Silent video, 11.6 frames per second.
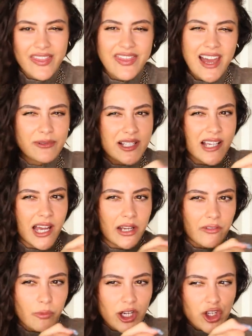That was kind
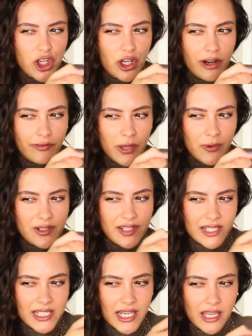of witchy of me,
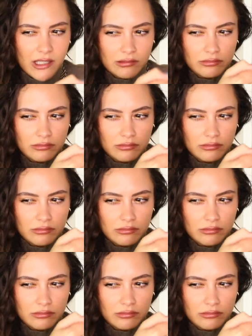wasn't it?